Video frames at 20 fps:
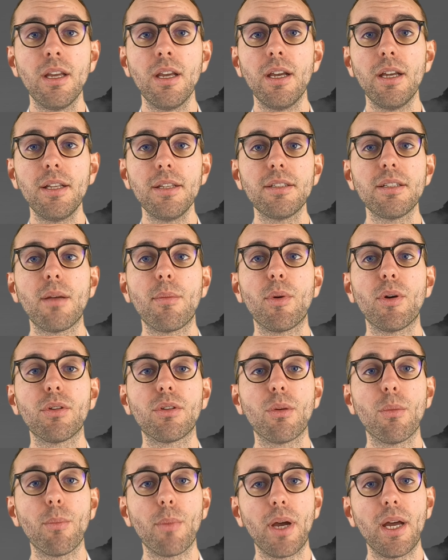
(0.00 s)
it is
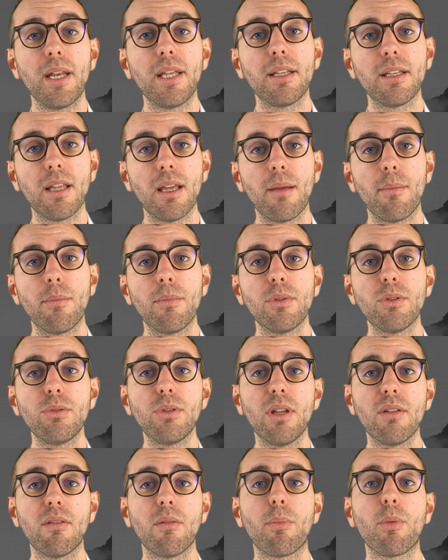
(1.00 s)
about combining them
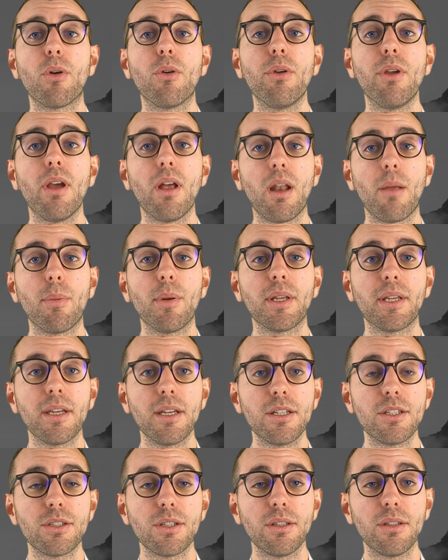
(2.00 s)
to develop a real
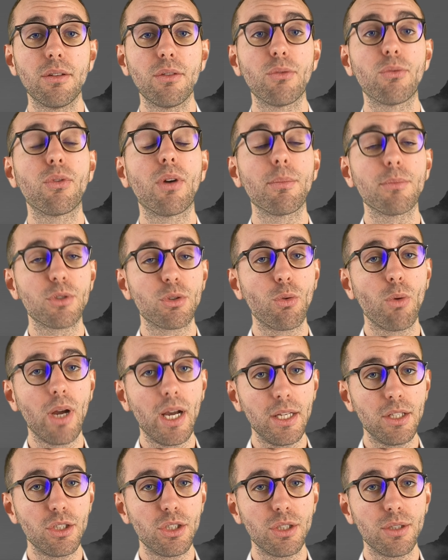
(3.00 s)
application from
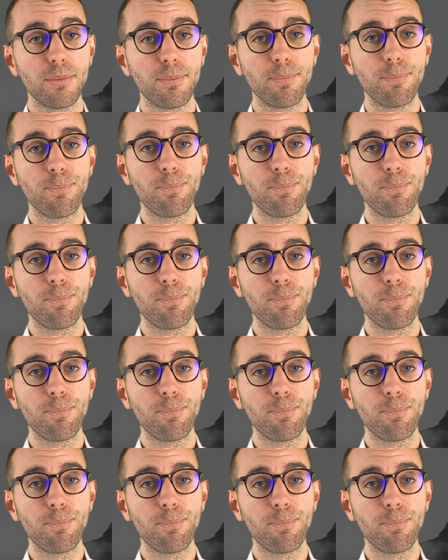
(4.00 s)
scratch.